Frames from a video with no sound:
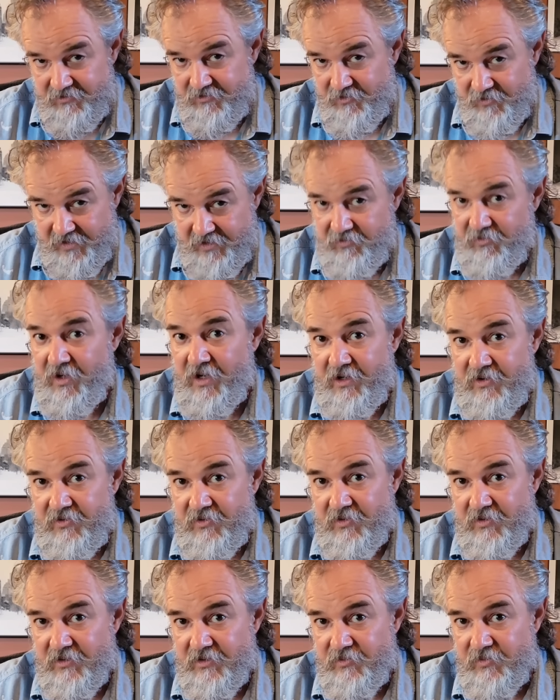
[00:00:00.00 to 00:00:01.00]
do any rock
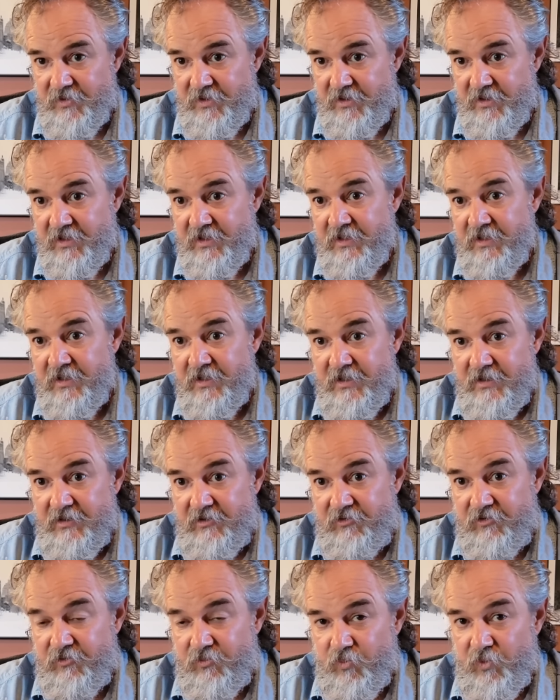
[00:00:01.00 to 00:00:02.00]
crawling with it.
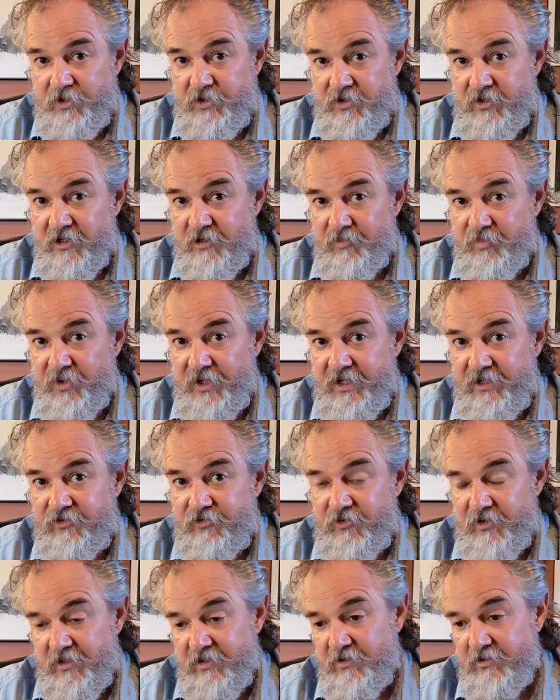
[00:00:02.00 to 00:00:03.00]
This is when you're going to break
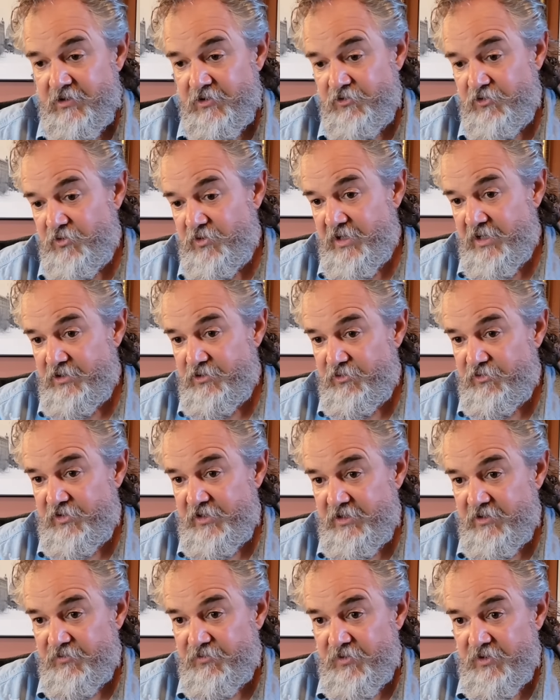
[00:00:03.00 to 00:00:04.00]
shit because you got you
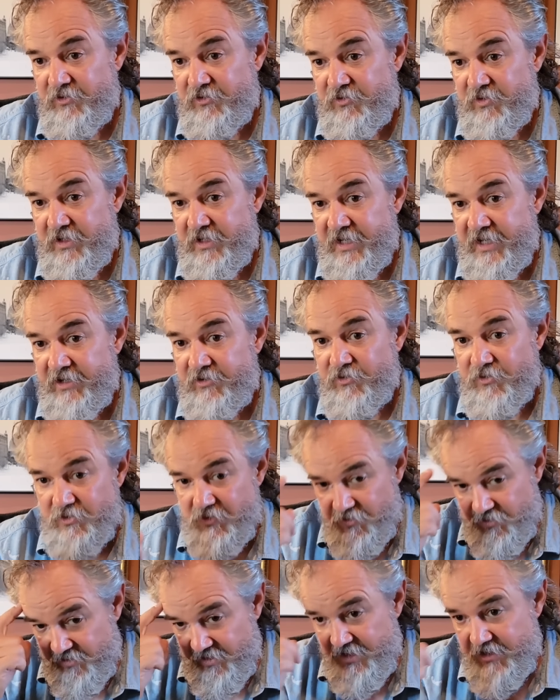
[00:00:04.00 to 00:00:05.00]
see the front straight axle and
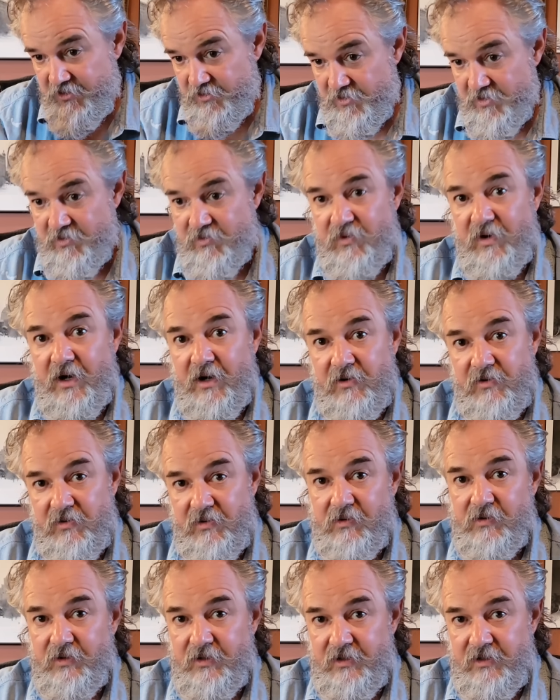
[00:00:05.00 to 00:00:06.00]
you think you can rock
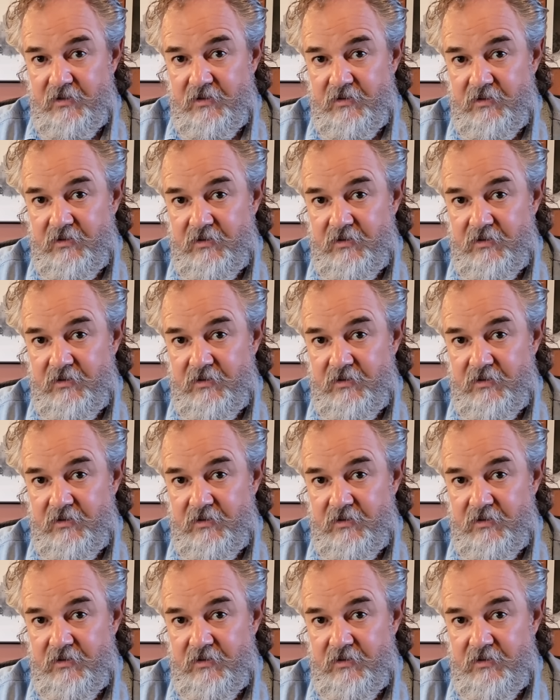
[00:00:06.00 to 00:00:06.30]
crawl in it.